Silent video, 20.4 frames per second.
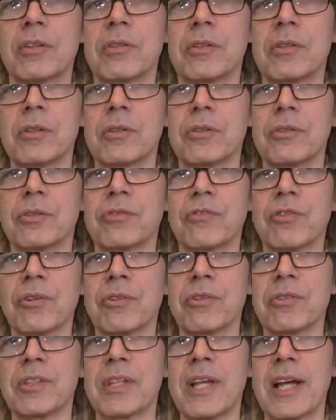little
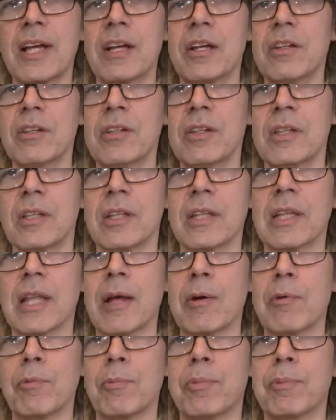further down, and
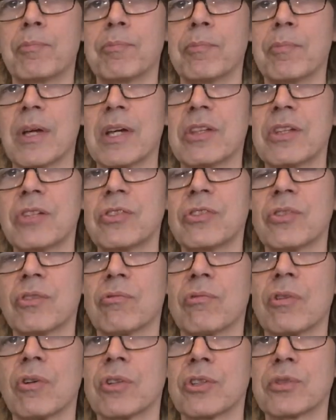that will make this in the
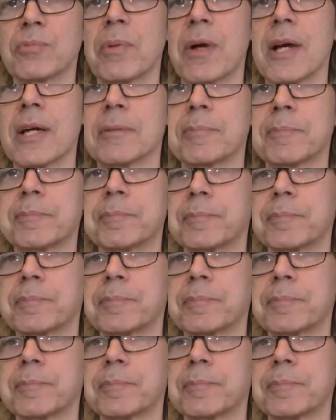wrong spot.